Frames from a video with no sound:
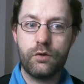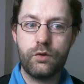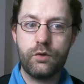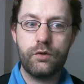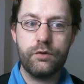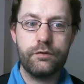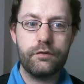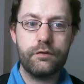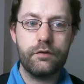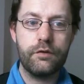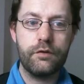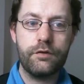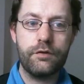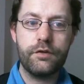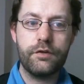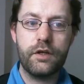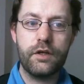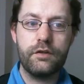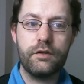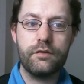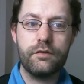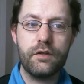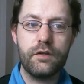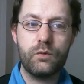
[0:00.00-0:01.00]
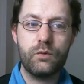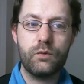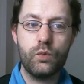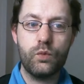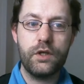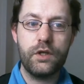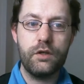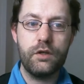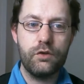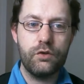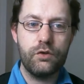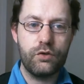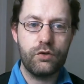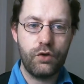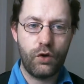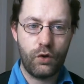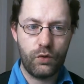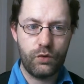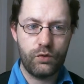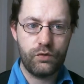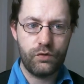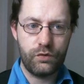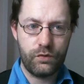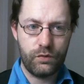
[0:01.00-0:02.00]
also things that we
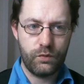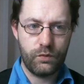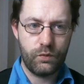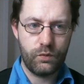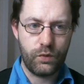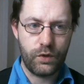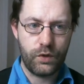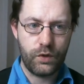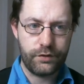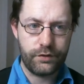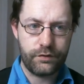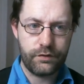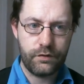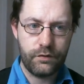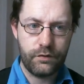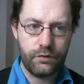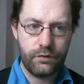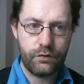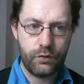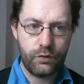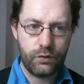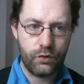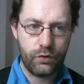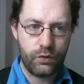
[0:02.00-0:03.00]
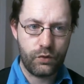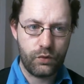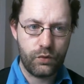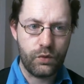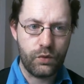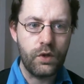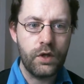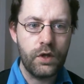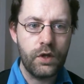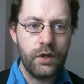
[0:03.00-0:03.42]
don't want to do.